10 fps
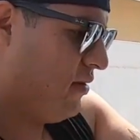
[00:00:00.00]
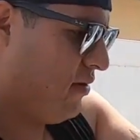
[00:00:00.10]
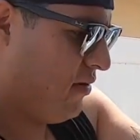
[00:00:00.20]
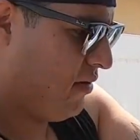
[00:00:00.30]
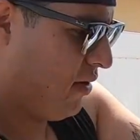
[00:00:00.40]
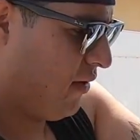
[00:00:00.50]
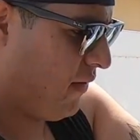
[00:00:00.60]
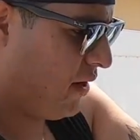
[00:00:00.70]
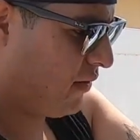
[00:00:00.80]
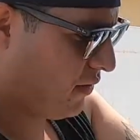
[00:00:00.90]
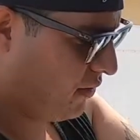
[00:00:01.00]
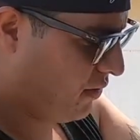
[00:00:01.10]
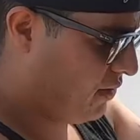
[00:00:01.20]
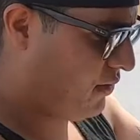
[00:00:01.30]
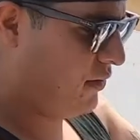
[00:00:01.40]
So you can have access to
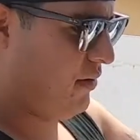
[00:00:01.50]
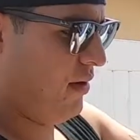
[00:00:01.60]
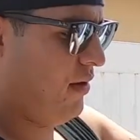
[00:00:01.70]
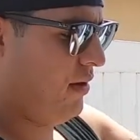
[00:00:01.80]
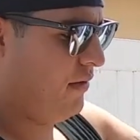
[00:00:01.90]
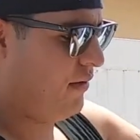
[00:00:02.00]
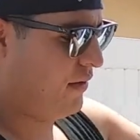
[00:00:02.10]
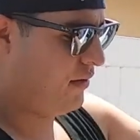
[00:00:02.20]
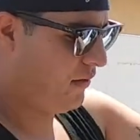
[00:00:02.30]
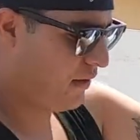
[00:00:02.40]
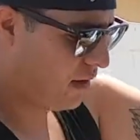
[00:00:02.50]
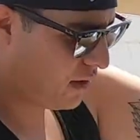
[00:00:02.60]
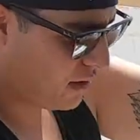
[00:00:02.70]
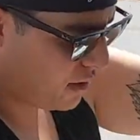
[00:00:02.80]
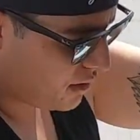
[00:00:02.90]
it. So all of that set to the side.
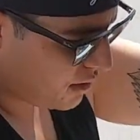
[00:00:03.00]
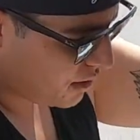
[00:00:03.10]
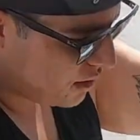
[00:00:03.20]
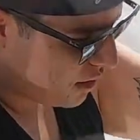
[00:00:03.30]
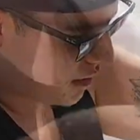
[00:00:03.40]
Another